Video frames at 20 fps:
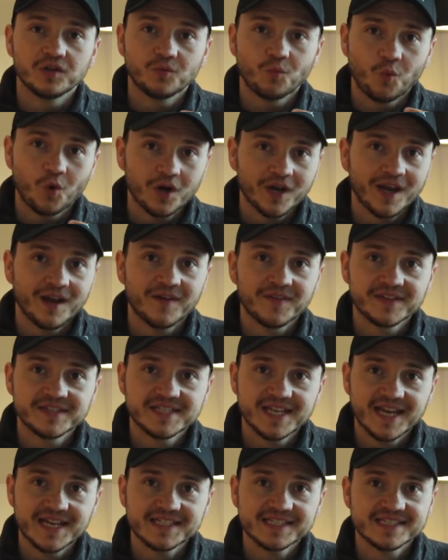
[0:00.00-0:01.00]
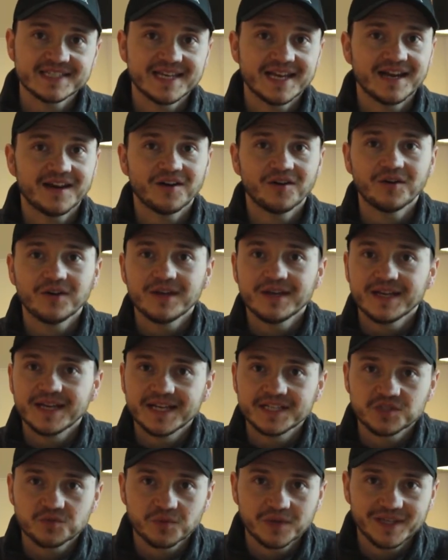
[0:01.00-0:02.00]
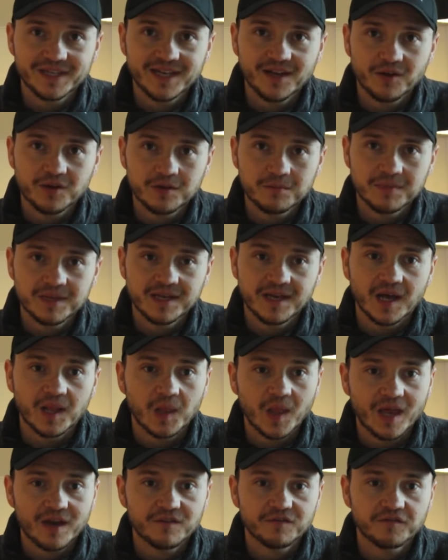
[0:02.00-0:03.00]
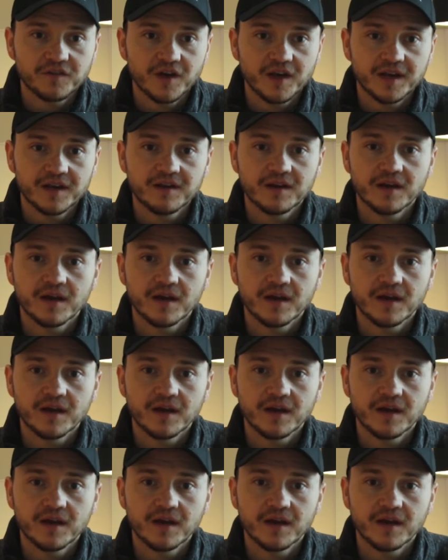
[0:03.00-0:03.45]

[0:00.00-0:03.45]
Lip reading: Working on the test now. It's really going to be a lot of fun,